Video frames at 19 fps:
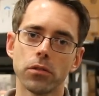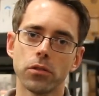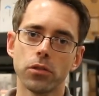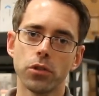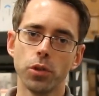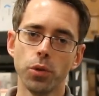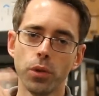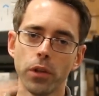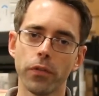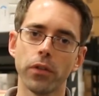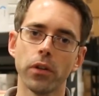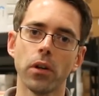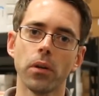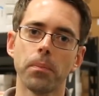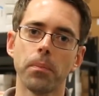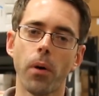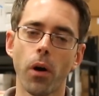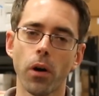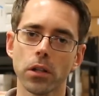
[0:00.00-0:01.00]
two
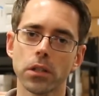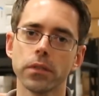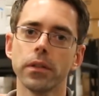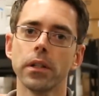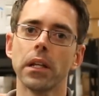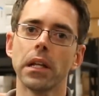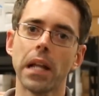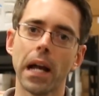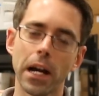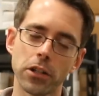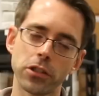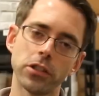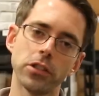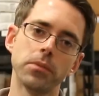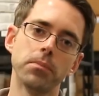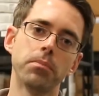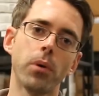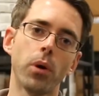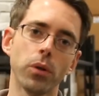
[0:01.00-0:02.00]
different parts of it. It
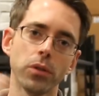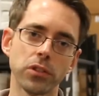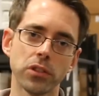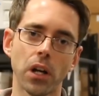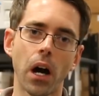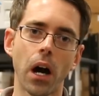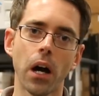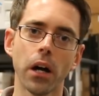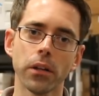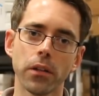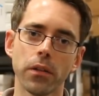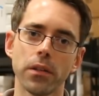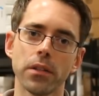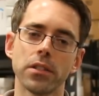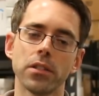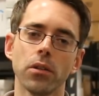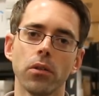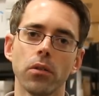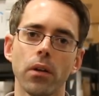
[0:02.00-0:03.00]
actually bolts onto the
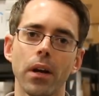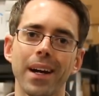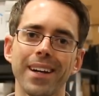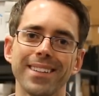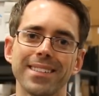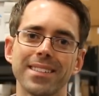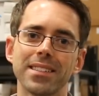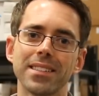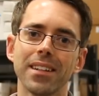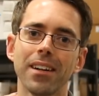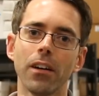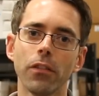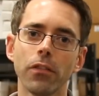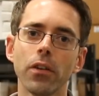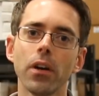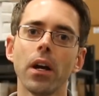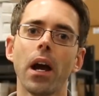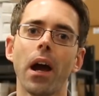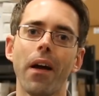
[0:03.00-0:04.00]
cylinder head itself,